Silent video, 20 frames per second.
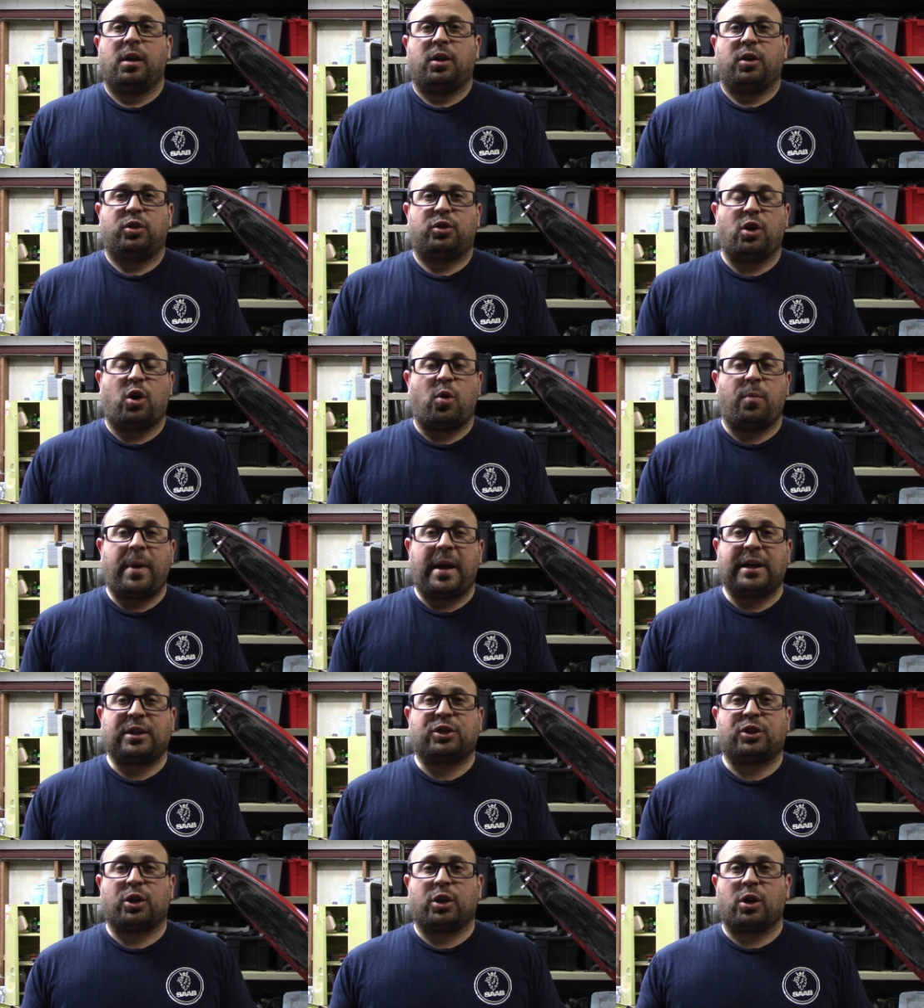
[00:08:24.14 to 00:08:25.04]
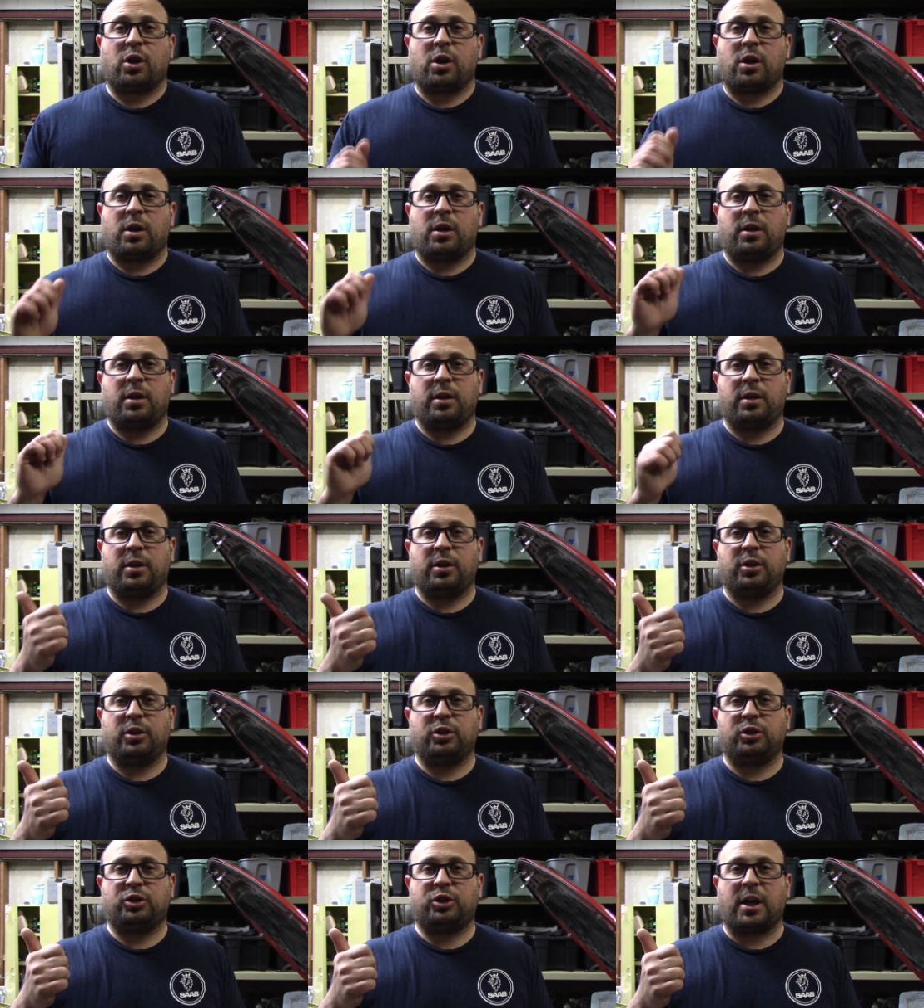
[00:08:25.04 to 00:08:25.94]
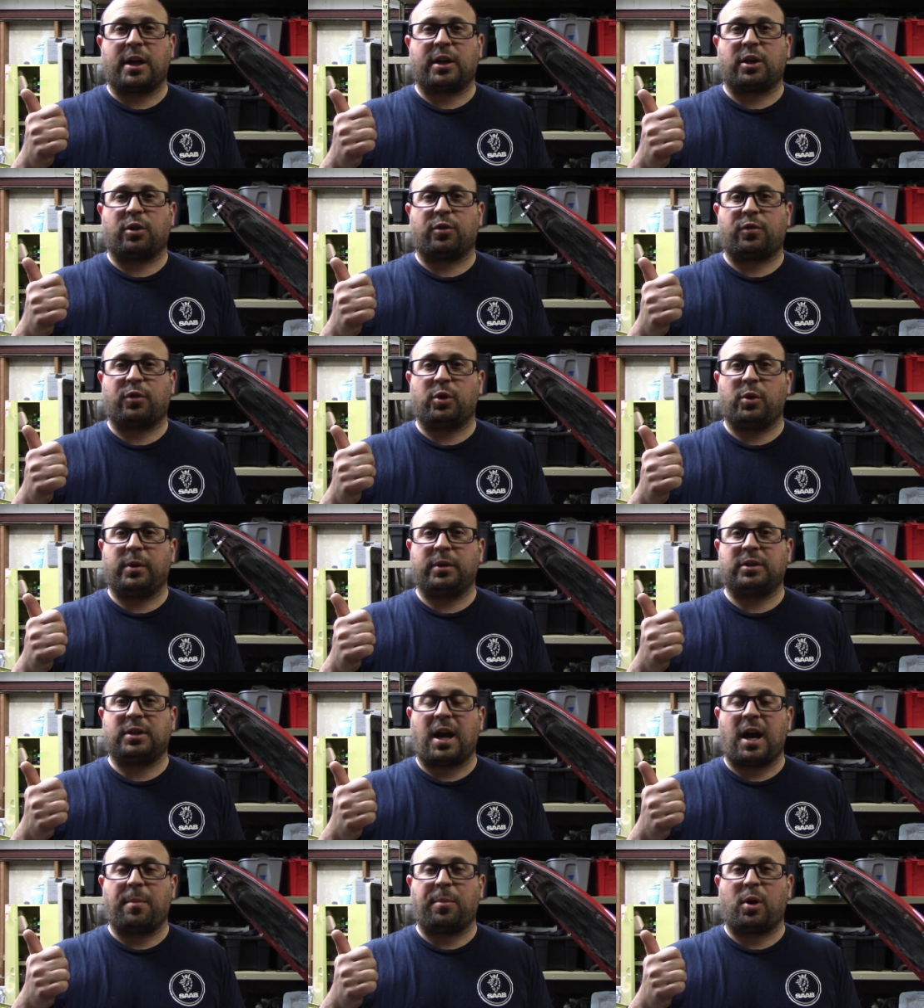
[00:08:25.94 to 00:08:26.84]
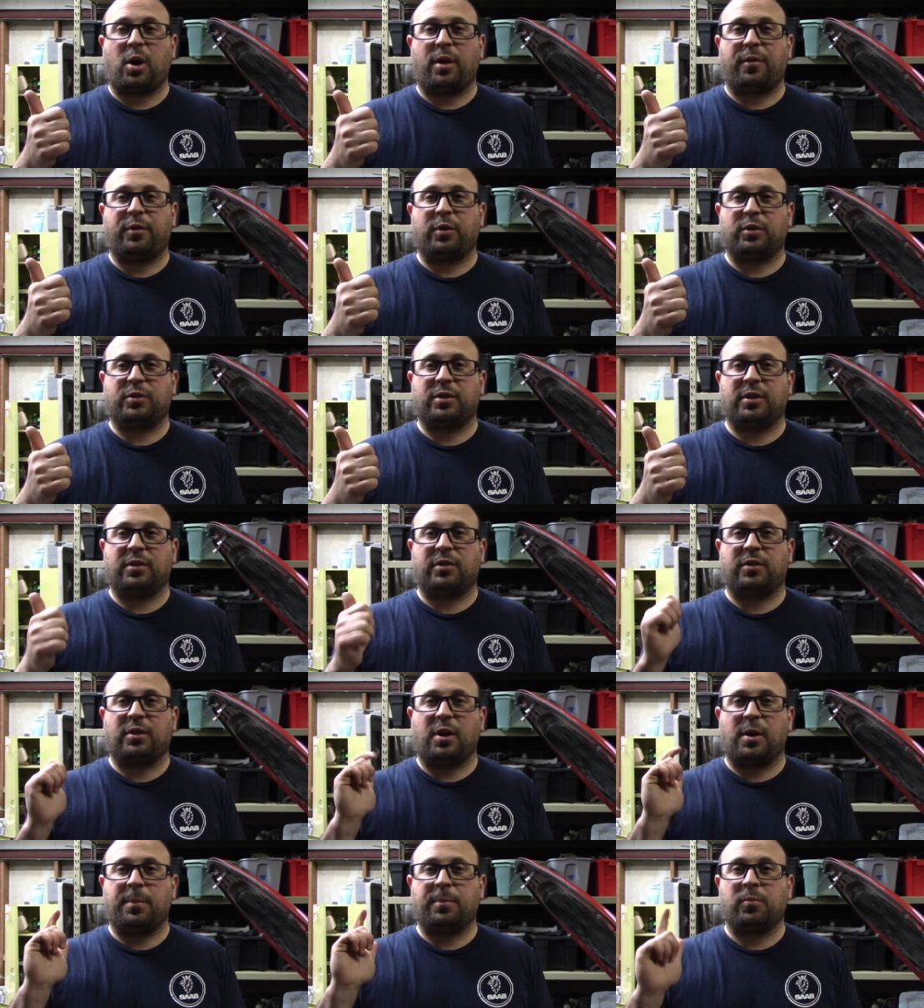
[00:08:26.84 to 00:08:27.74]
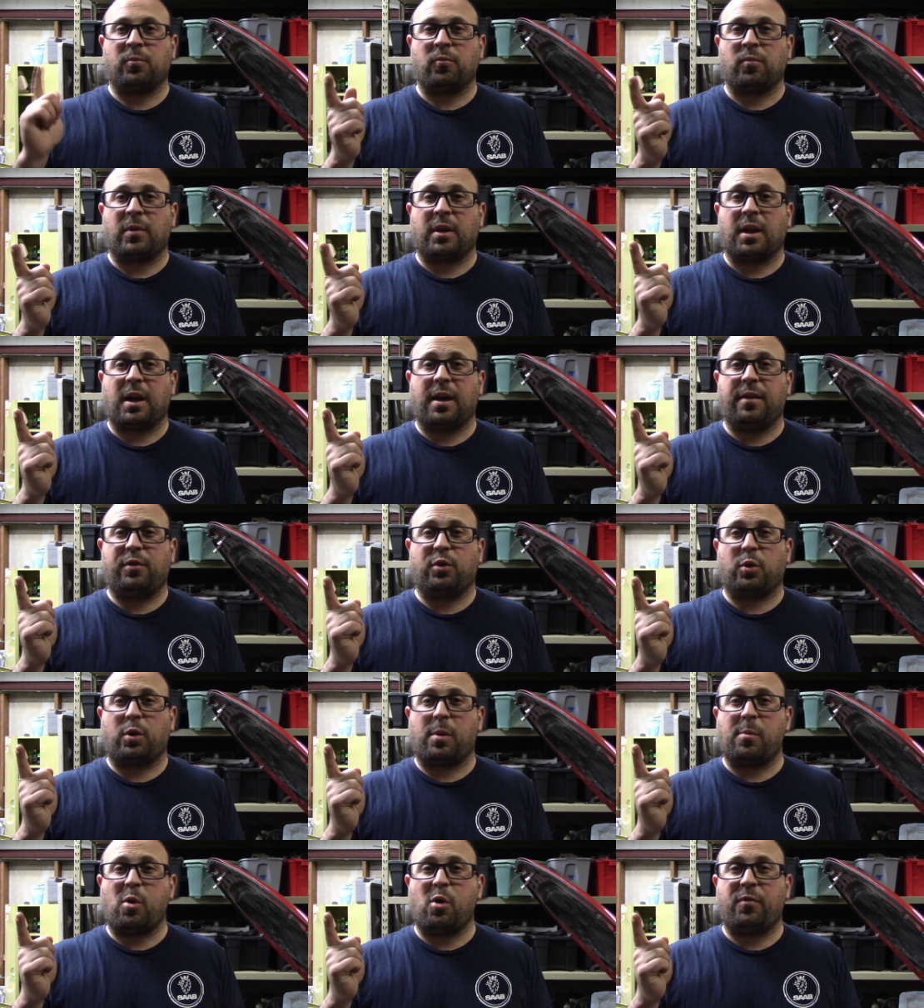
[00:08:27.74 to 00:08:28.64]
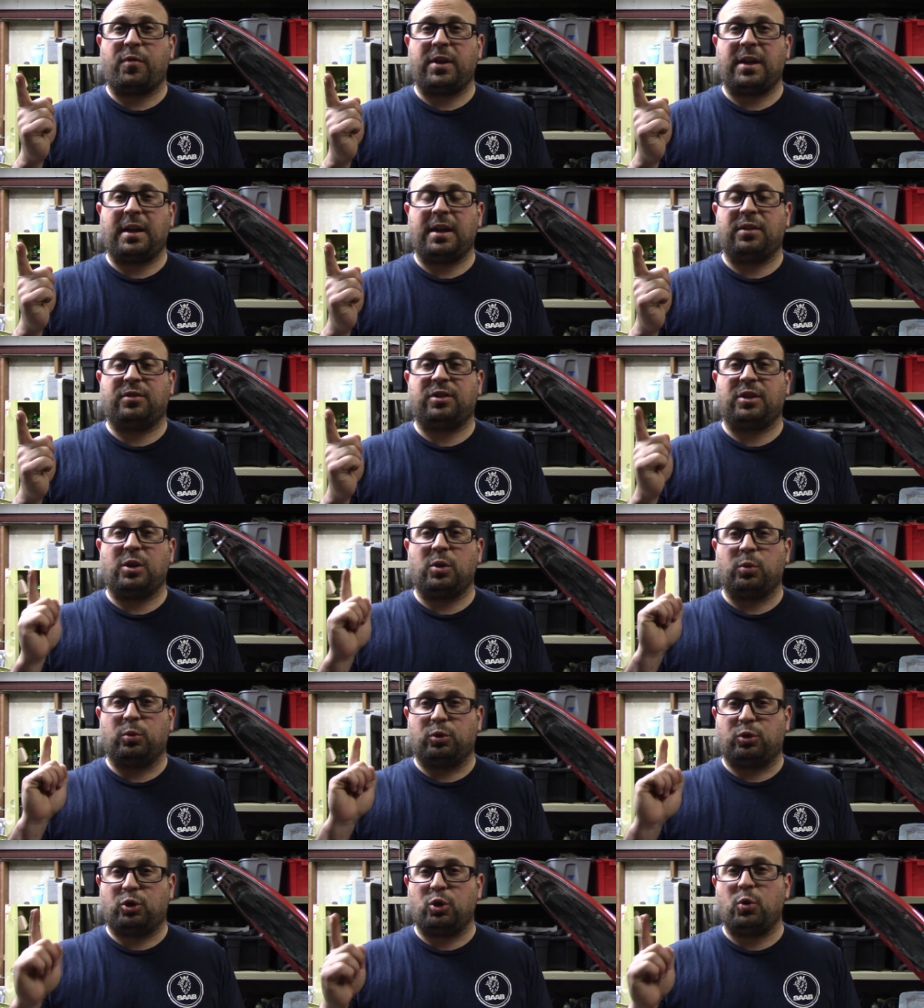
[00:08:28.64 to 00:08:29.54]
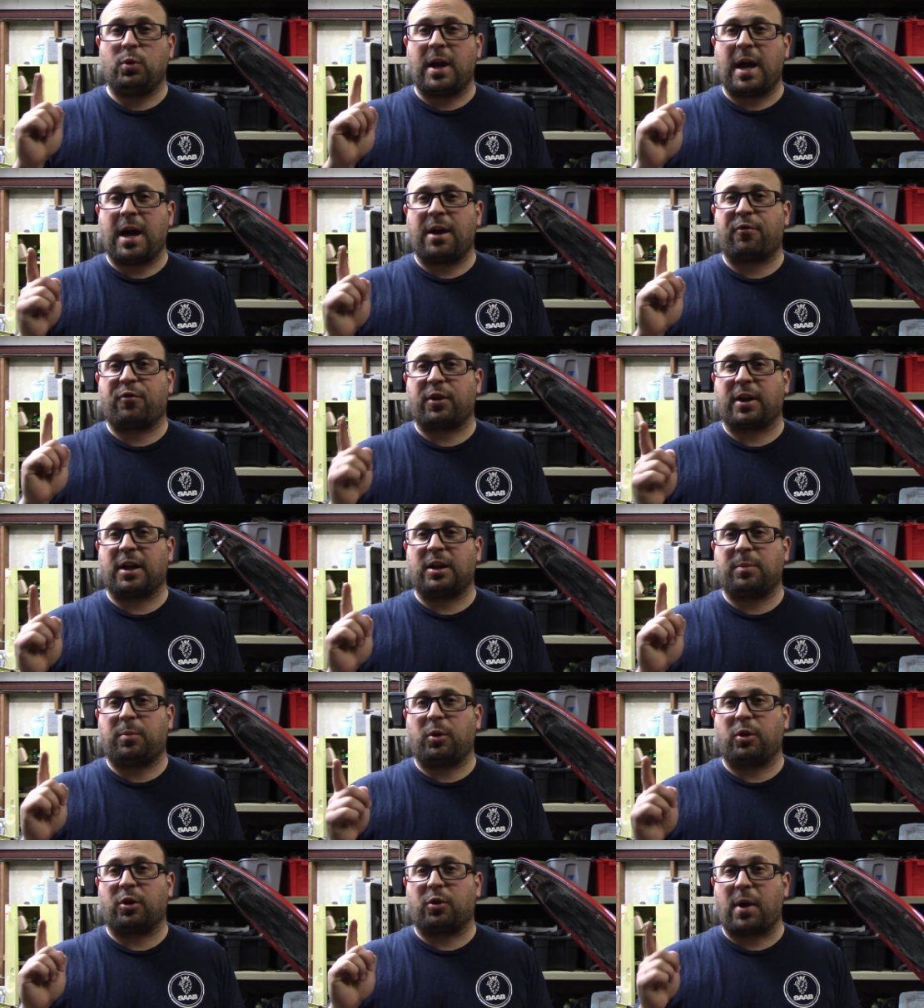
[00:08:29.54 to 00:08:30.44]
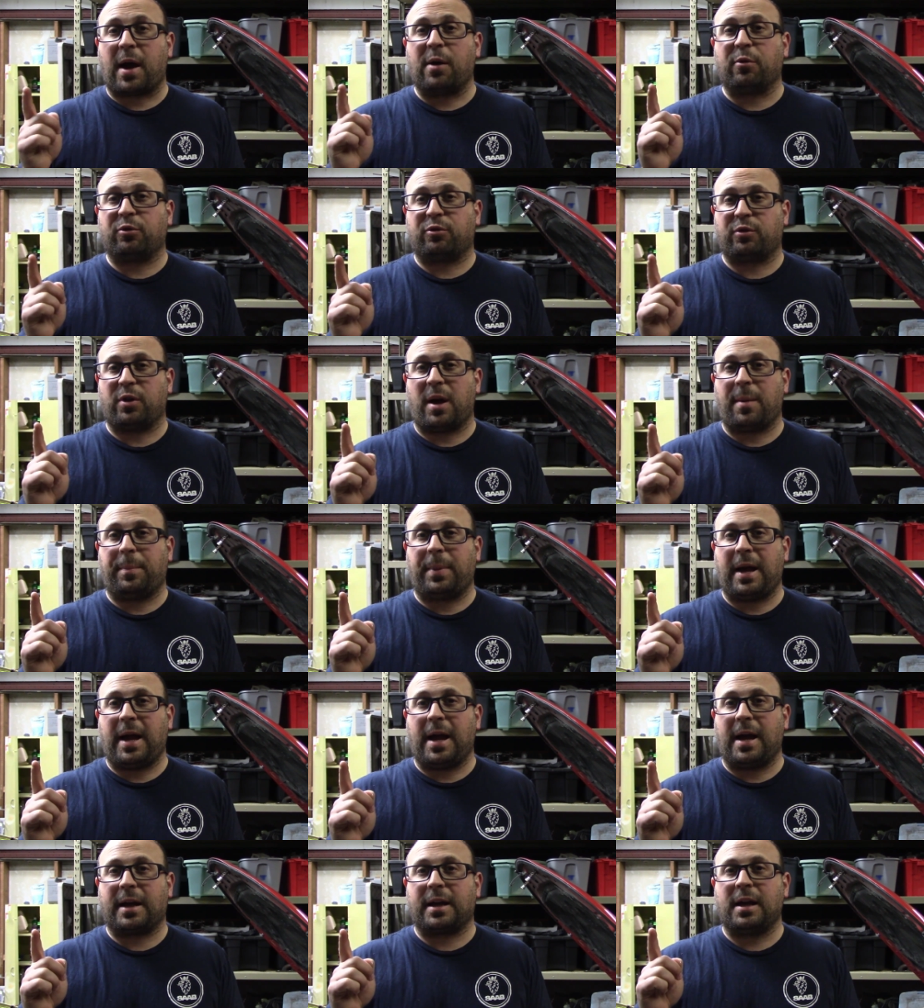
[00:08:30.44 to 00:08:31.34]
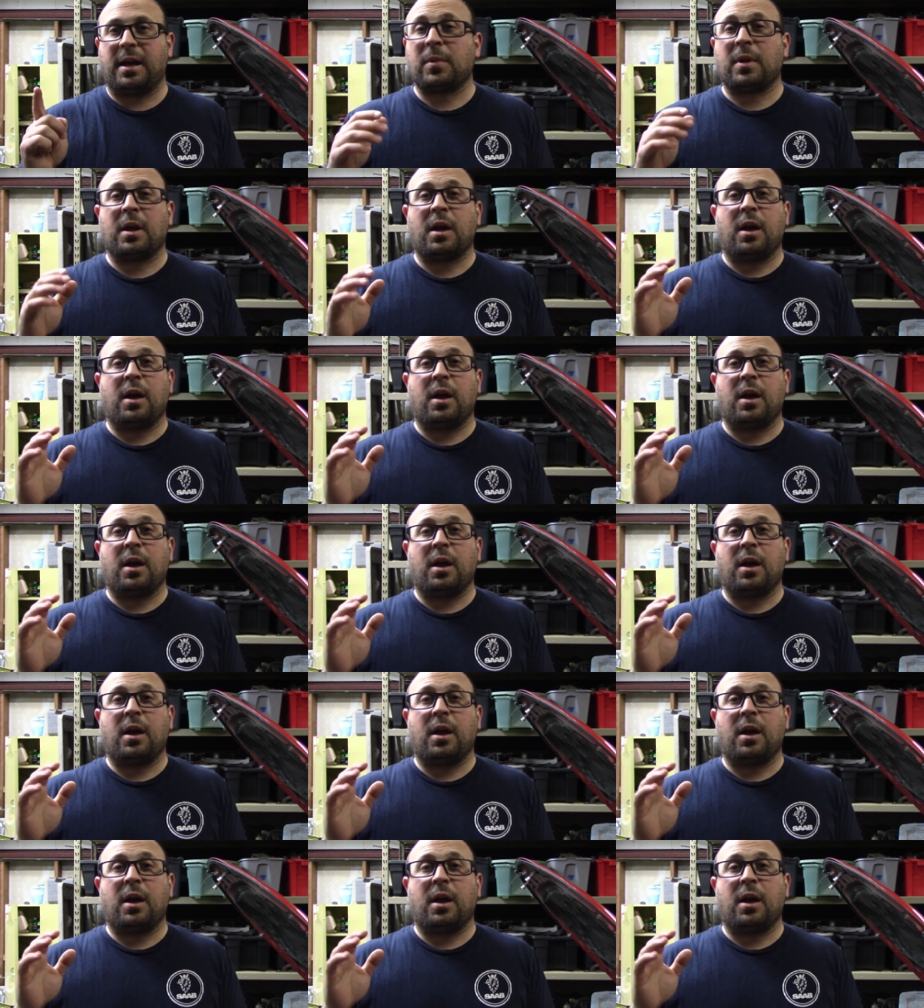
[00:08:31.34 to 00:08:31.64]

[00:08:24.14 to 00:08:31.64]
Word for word: So make sure, check your fluid, top off your system. If you remove the ECU, do not forget to put the ground strap back.